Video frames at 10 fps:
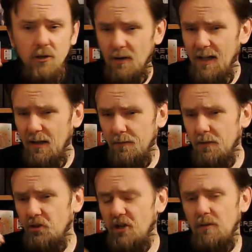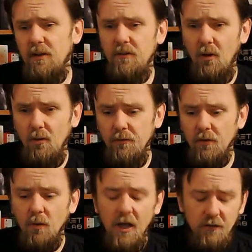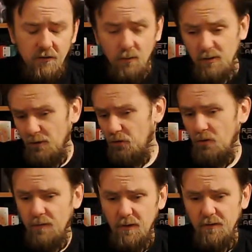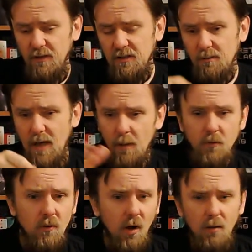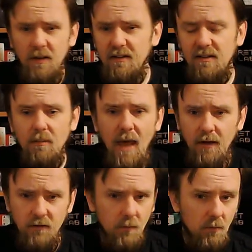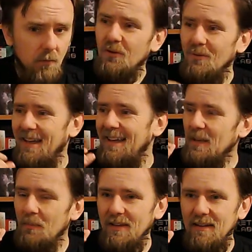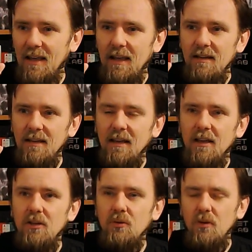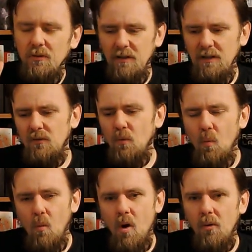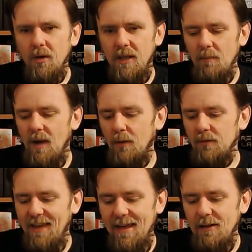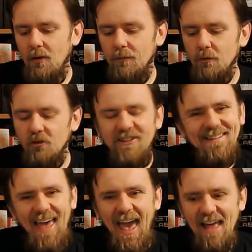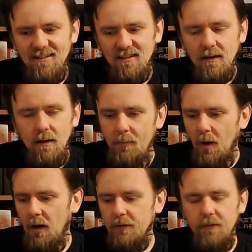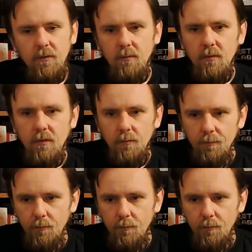your health regenerates also. So when you're traversing the map, you're always at the maximum. So it's a bit like you don't need to worry about any of your stats apart from